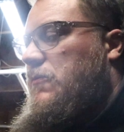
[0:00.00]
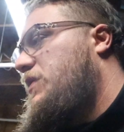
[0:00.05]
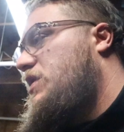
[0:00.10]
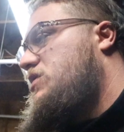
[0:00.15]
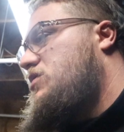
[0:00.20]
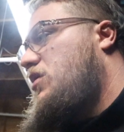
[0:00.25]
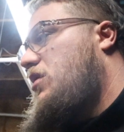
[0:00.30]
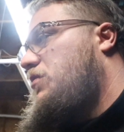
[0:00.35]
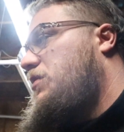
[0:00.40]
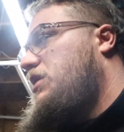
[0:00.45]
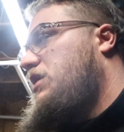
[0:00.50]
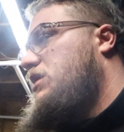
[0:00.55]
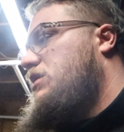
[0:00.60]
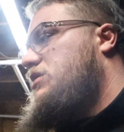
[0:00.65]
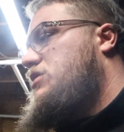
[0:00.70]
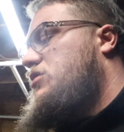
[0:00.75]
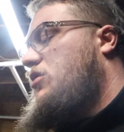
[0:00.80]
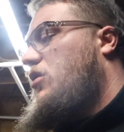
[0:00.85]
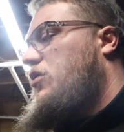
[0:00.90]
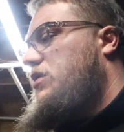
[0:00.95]
So I'm going to
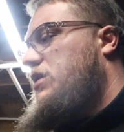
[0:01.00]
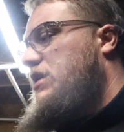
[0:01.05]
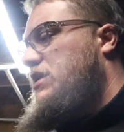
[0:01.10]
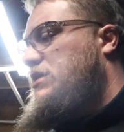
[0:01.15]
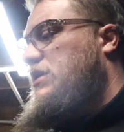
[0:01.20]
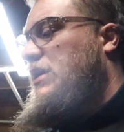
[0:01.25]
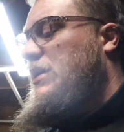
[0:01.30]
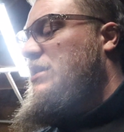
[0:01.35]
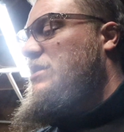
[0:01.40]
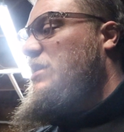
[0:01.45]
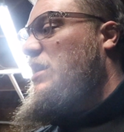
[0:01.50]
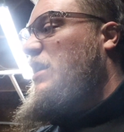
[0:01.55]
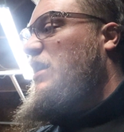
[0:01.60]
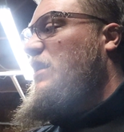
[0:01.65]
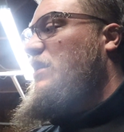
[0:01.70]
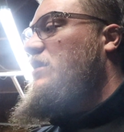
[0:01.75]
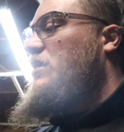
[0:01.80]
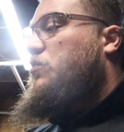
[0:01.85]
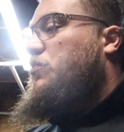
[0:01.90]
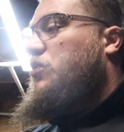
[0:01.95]
install the intake side,
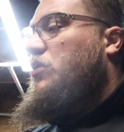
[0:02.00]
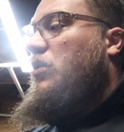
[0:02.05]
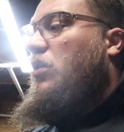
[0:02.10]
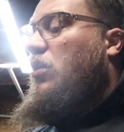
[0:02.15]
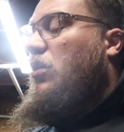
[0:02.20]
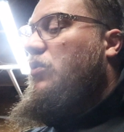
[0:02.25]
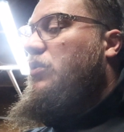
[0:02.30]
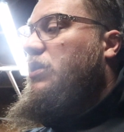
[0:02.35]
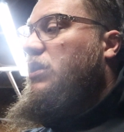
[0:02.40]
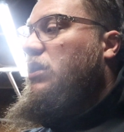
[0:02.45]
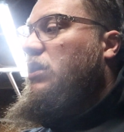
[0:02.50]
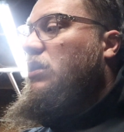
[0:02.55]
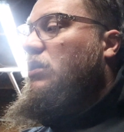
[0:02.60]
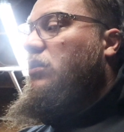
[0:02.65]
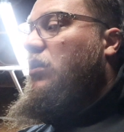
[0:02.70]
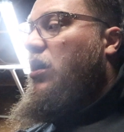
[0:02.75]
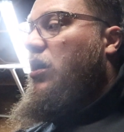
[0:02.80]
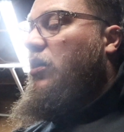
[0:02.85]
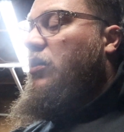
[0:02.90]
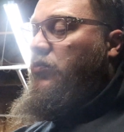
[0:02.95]
put all the
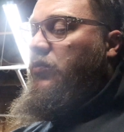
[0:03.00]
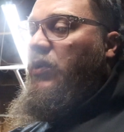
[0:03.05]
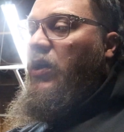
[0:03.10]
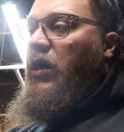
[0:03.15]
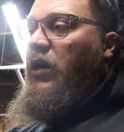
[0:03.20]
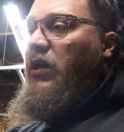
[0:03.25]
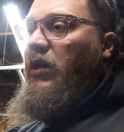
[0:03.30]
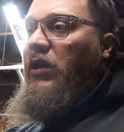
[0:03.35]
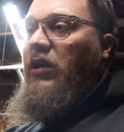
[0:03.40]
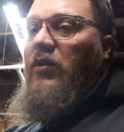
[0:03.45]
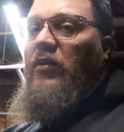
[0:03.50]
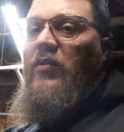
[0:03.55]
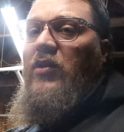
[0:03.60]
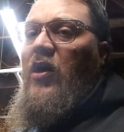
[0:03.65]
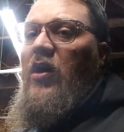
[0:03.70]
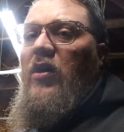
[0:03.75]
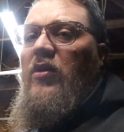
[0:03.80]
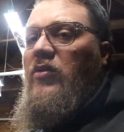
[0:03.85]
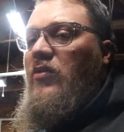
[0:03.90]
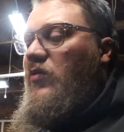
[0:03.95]
locking
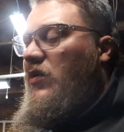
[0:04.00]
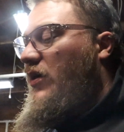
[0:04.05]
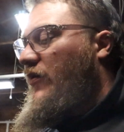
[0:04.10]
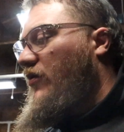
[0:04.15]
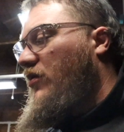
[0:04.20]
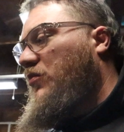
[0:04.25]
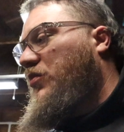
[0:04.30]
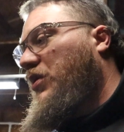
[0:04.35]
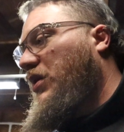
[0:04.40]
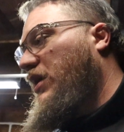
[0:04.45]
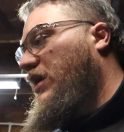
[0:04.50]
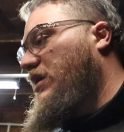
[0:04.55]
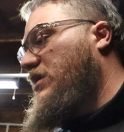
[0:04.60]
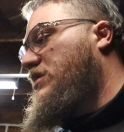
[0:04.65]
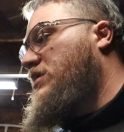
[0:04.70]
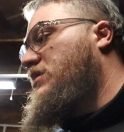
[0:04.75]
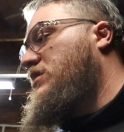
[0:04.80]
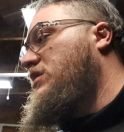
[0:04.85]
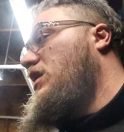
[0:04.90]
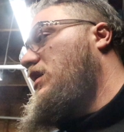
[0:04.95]
collar, whatever, in
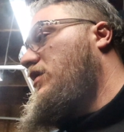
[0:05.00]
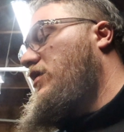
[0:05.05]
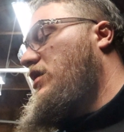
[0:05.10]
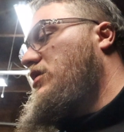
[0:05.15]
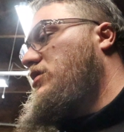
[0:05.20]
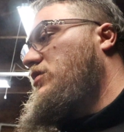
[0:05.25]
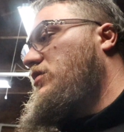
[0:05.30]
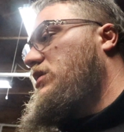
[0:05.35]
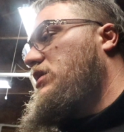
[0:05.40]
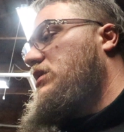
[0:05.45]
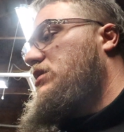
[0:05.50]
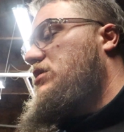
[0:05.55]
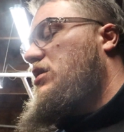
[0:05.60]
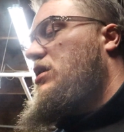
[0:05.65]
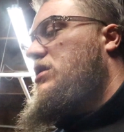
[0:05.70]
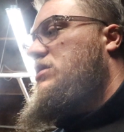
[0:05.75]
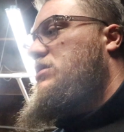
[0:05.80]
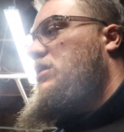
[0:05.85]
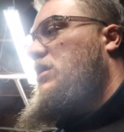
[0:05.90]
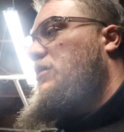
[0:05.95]
place, and then do the
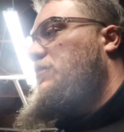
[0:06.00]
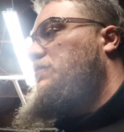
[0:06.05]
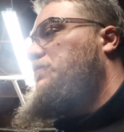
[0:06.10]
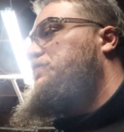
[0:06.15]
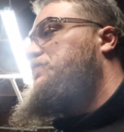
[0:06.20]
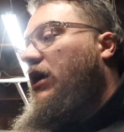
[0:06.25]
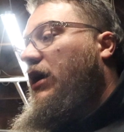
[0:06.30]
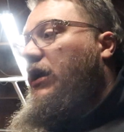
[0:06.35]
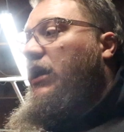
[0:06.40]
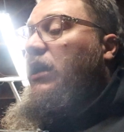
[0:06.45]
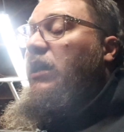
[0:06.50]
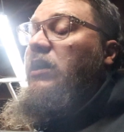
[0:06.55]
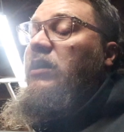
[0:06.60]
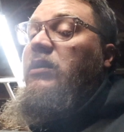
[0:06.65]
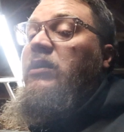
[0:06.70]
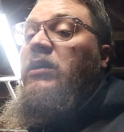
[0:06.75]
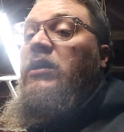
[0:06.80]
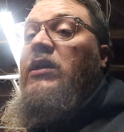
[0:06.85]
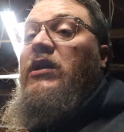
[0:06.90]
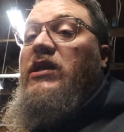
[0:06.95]
exhaust side. Again,
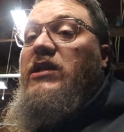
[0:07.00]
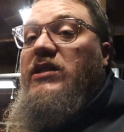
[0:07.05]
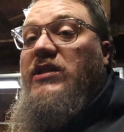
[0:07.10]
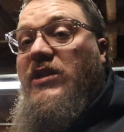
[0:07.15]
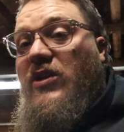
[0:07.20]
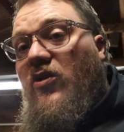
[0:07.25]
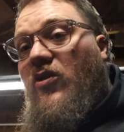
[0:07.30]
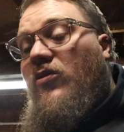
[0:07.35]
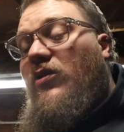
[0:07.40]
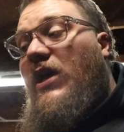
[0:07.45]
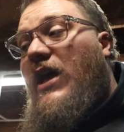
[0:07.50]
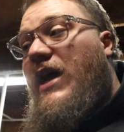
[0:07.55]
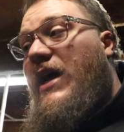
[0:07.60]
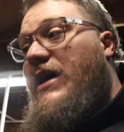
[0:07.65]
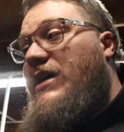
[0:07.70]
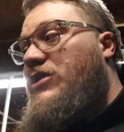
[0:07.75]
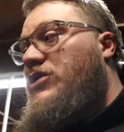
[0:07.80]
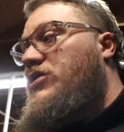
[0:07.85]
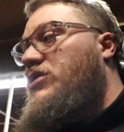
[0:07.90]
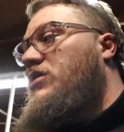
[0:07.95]
0
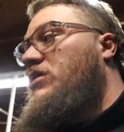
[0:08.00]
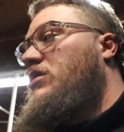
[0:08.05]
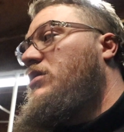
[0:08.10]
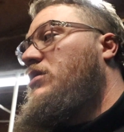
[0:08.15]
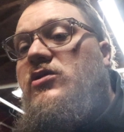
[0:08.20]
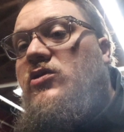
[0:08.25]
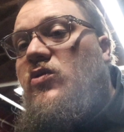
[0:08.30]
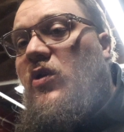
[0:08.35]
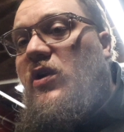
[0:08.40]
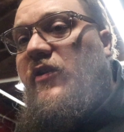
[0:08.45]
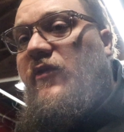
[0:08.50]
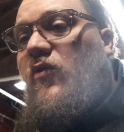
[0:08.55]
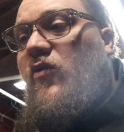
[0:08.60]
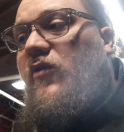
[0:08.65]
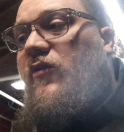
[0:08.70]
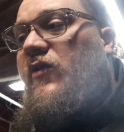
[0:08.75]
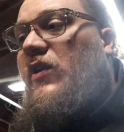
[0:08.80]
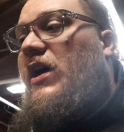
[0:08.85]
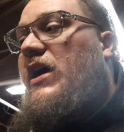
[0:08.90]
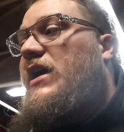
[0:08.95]
lash, 24
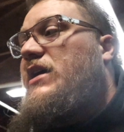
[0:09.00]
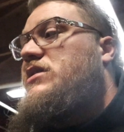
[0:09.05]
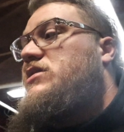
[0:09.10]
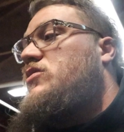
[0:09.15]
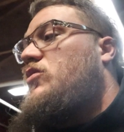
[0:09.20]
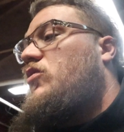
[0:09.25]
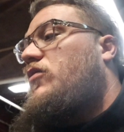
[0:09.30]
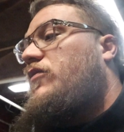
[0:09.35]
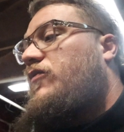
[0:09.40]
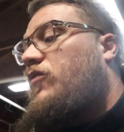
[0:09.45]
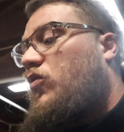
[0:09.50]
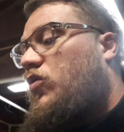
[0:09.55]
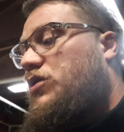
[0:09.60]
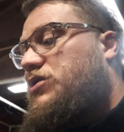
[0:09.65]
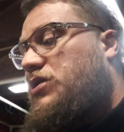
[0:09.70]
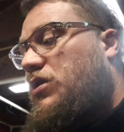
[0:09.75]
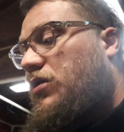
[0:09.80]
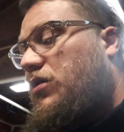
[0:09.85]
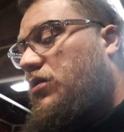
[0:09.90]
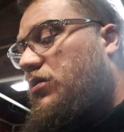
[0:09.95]
flats or 4
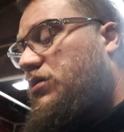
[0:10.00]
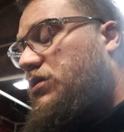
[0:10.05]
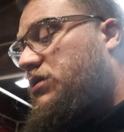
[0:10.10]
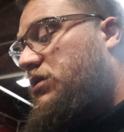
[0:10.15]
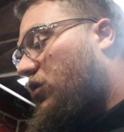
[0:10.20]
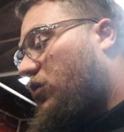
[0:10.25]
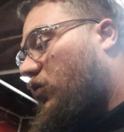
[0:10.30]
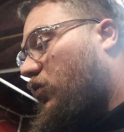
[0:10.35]
turns.